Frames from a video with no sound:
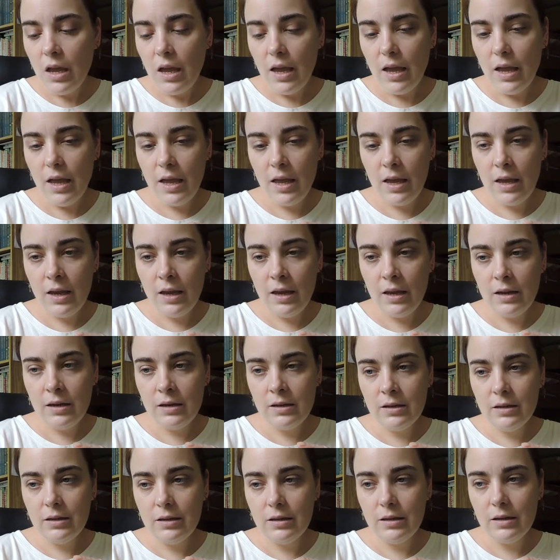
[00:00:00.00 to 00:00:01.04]

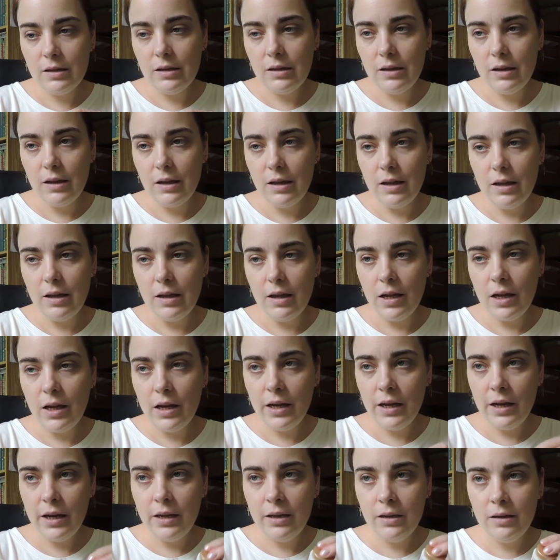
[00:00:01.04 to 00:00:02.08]
And
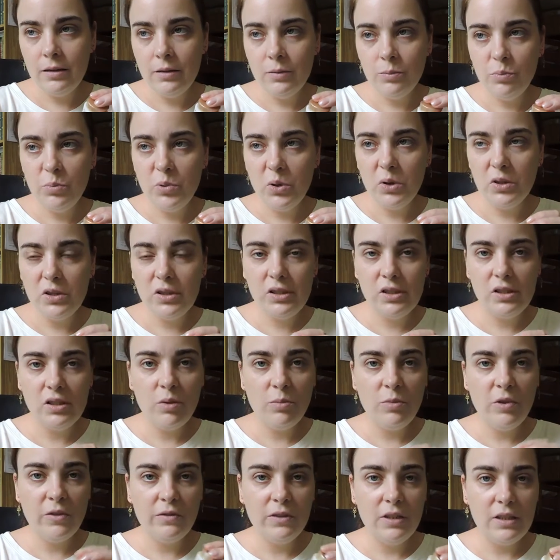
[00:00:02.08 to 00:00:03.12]
I put
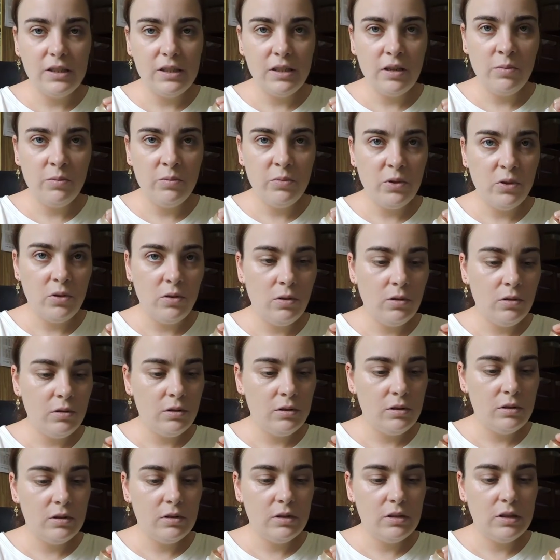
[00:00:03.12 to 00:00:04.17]
some of the
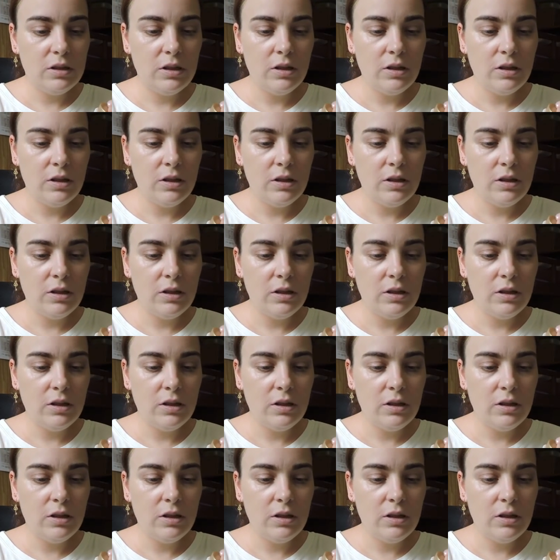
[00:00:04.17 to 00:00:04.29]
samples